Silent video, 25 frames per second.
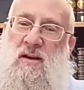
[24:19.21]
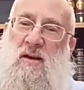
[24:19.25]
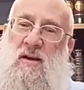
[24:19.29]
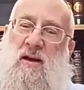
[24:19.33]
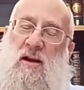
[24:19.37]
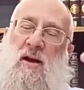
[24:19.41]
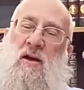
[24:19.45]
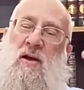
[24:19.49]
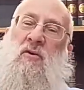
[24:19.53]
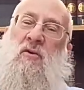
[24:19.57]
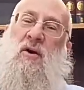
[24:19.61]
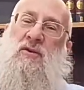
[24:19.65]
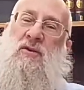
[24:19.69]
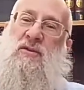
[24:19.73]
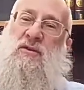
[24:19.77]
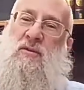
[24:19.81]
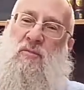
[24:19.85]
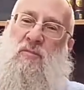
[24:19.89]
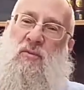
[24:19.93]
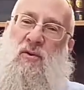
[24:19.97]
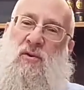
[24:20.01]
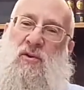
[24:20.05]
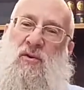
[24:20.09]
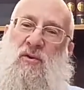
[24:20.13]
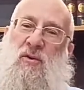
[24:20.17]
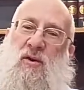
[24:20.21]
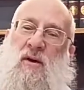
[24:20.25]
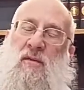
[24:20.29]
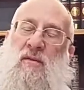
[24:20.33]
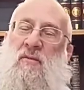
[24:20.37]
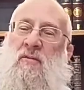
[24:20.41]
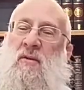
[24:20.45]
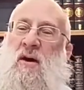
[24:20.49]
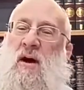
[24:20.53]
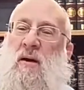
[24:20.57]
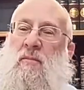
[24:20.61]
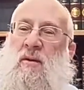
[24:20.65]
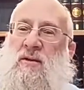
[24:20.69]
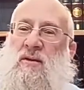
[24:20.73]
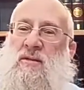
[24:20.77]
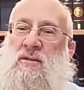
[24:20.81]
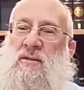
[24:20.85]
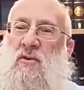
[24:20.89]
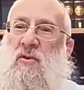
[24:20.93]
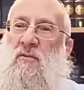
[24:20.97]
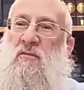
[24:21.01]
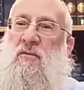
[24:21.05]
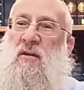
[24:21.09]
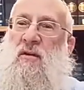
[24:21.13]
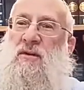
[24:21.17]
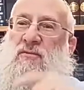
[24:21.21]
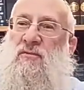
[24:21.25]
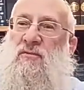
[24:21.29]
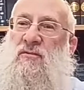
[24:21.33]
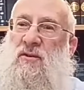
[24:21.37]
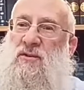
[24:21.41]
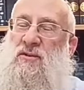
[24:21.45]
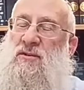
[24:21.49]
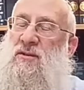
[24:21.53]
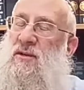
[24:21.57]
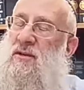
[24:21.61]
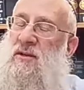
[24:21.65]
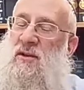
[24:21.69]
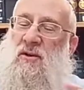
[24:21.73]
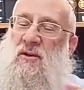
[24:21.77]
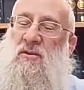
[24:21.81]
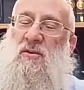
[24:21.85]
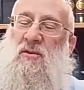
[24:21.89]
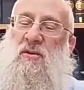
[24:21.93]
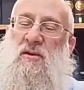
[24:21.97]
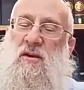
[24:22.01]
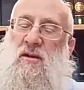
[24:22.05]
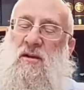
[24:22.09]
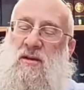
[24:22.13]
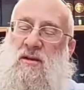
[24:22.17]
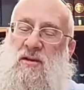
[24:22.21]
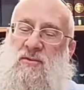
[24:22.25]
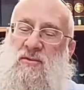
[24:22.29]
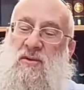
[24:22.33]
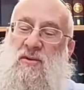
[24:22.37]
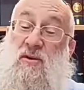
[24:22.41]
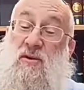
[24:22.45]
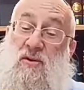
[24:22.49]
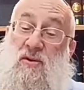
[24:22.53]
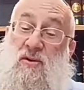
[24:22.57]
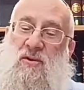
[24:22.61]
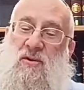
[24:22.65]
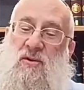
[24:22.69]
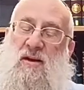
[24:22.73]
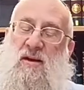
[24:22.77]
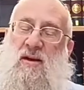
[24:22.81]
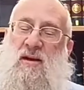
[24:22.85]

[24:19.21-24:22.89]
across the border, and the rabbis say, or vice versa? No, it doesn't go.